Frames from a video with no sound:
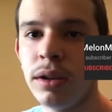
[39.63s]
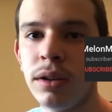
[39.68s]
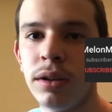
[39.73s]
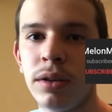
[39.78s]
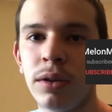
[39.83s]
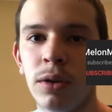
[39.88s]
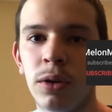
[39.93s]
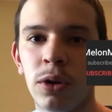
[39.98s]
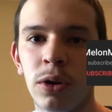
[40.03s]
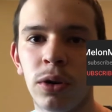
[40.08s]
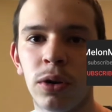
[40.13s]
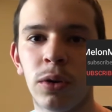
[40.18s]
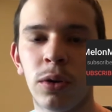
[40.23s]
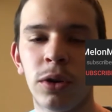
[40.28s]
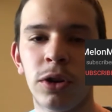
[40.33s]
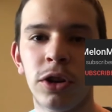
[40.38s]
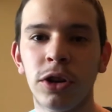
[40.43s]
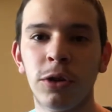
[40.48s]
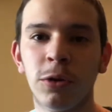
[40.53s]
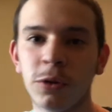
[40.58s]
or
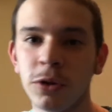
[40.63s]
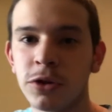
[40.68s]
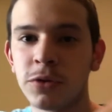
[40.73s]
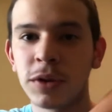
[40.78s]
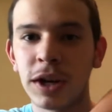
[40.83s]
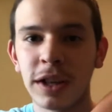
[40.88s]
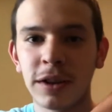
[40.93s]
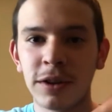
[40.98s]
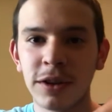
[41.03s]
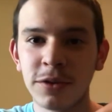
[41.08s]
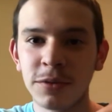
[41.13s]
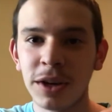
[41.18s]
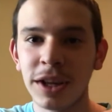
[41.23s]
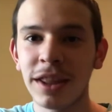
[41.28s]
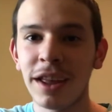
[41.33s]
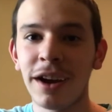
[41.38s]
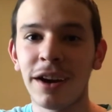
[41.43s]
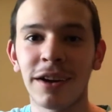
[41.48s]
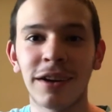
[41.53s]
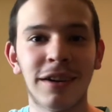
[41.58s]
it's right
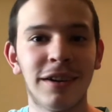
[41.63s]
there.